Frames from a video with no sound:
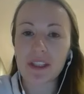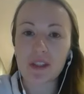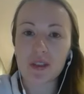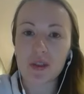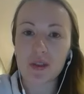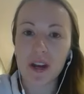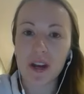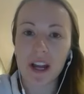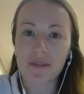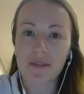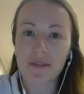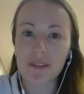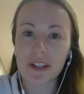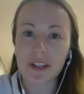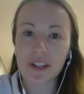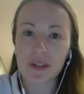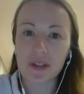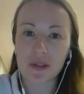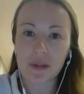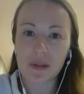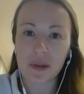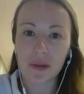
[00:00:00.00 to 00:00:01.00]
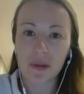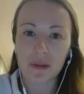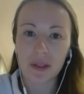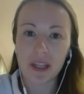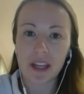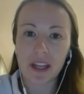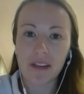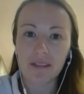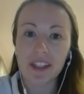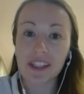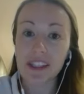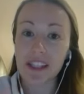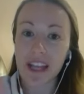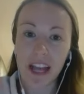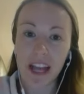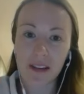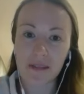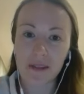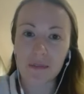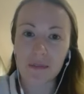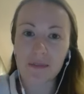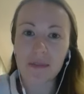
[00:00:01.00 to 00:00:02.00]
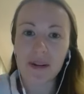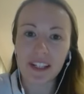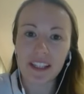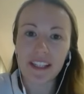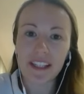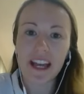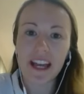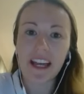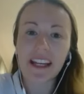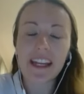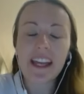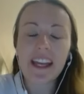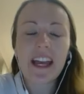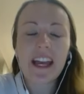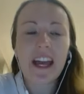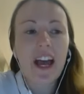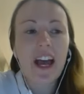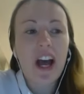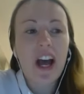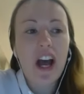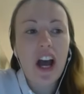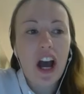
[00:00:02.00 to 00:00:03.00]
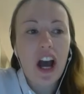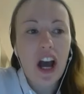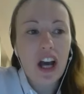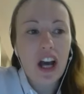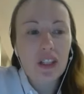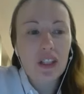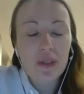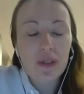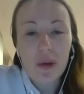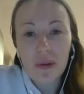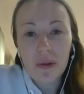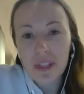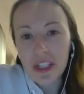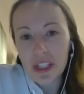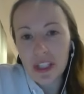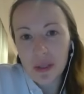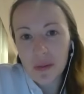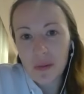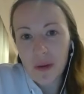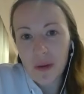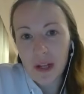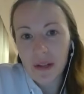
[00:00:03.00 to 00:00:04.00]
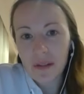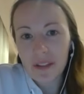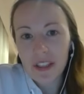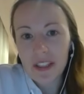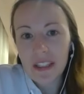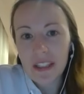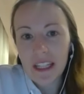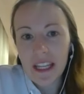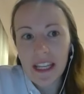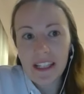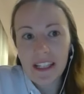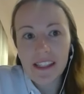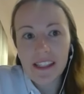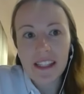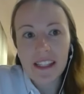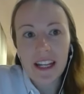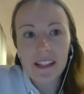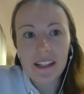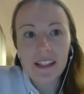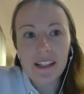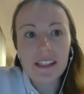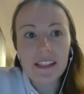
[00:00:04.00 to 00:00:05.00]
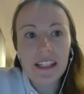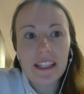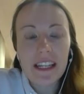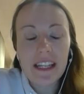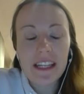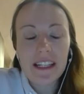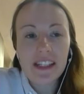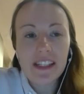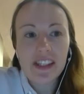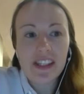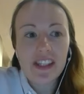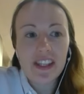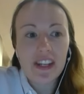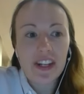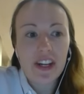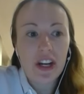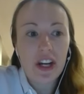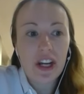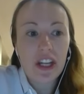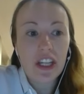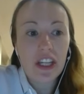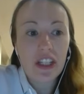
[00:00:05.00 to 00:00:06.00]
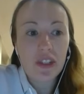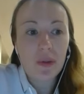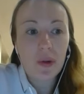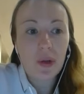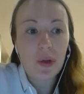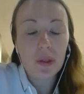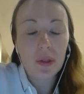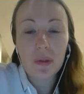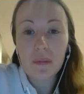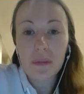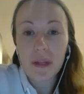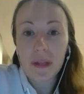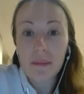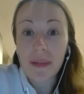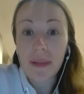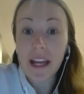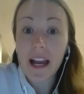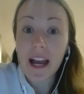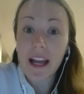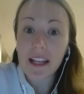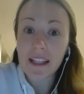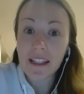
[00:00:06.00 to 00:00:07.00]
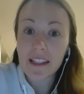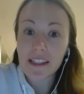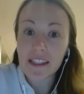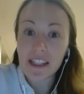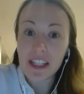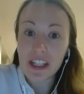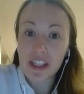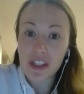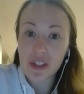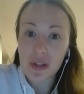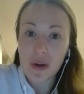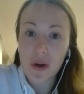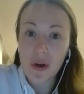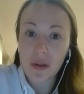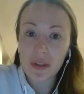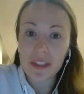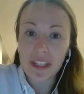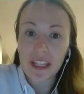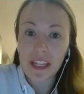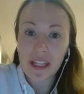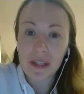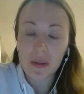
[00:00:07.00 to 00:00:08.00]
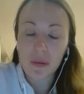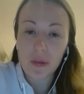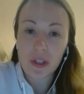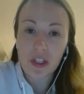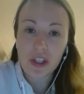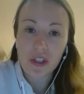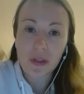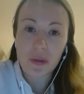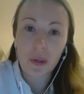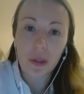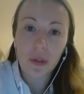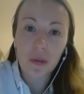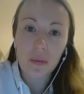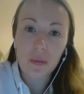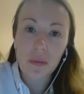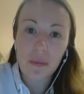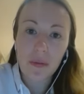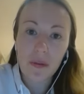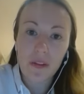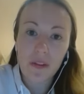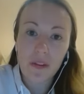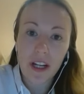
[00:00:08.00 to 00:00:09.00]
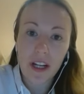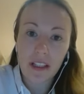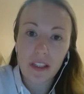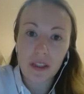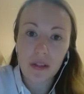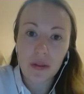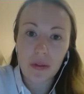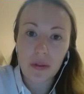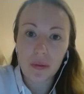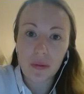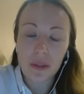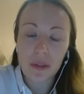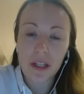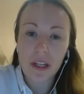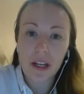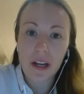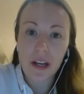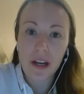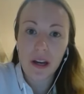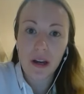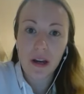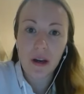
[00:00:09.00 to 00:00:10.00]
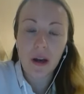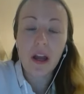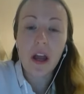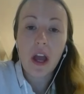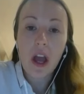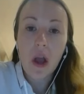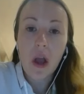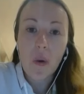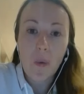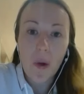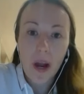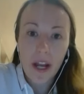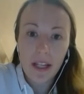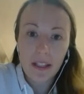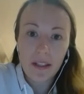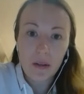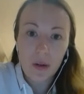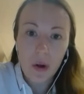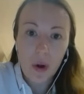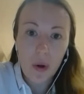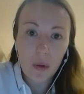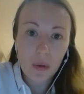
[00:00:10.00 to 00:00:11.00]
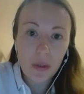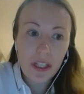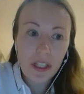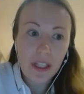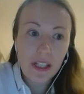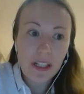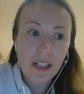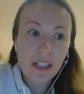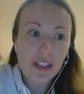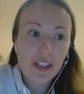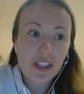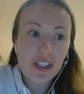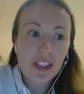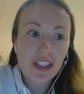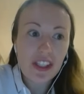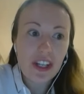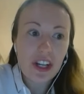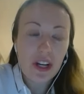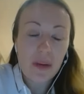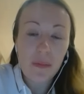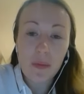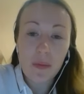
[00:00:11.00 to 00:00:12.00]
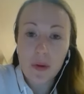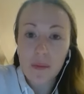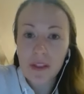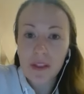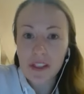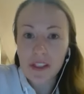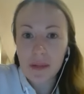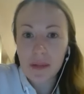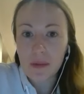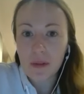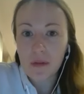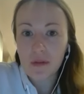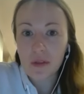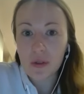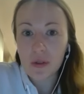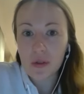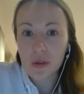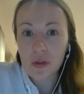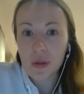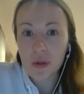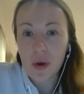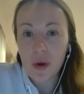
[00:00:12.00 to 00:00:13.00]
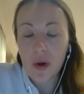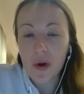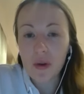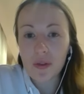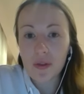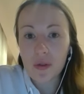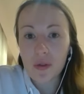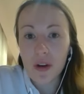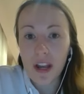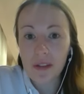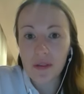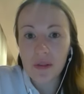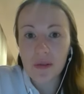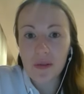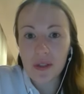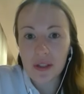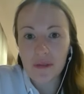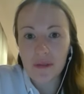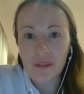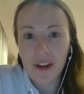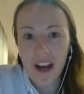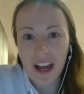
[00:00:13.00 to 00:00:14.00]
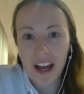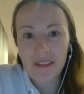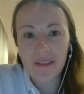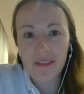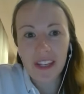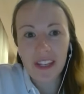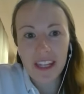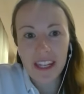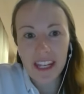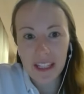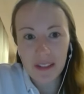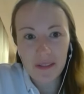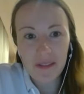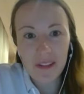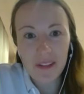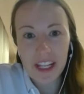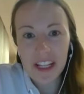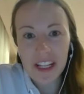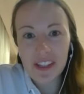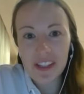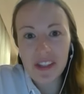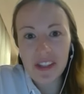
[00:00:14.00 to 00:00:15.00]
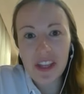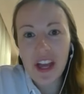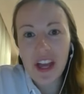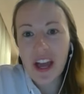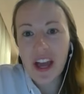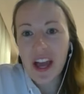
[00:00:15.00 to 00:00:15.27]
the drivers, you know, to have this kind of a bird's eye. So this is one of the things. The other things is going to be behind the scenes content, which is going to be provided to the wider audience. Probably some of you saw Drive to Survive in Netflix.